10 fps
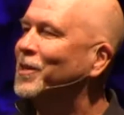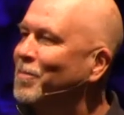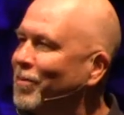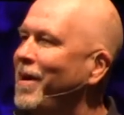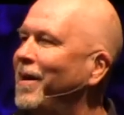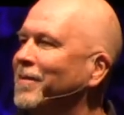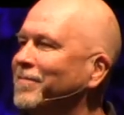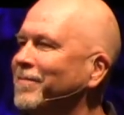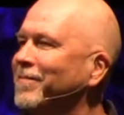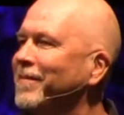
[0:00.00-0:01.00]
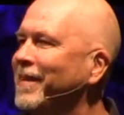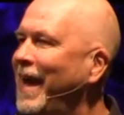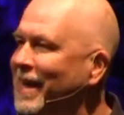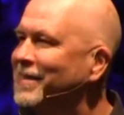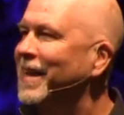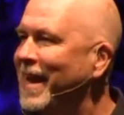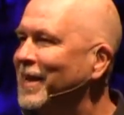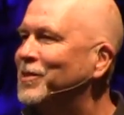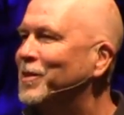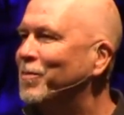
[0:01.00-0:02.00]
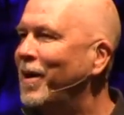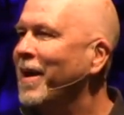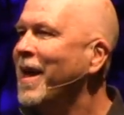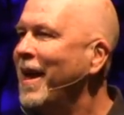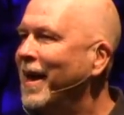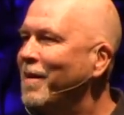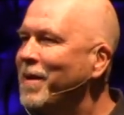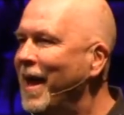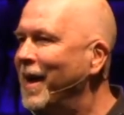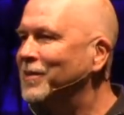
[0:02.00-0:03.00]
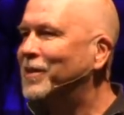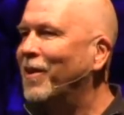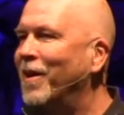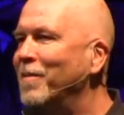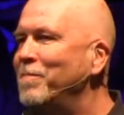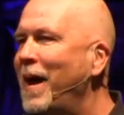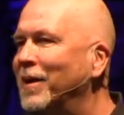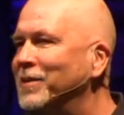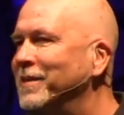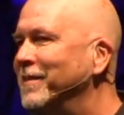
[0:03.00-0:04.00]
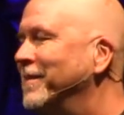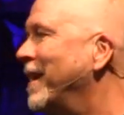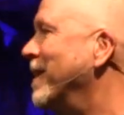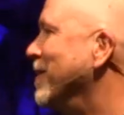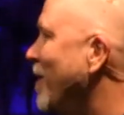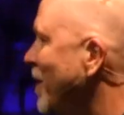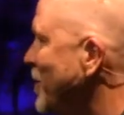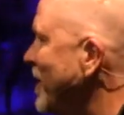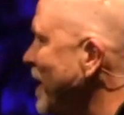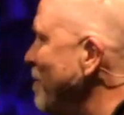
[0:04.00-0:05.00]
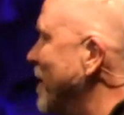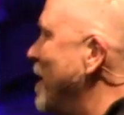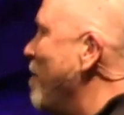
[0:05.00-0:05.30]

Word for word: prayer. That's an answer to prayer. And I'm going to ask our Patterson uh, launch team to come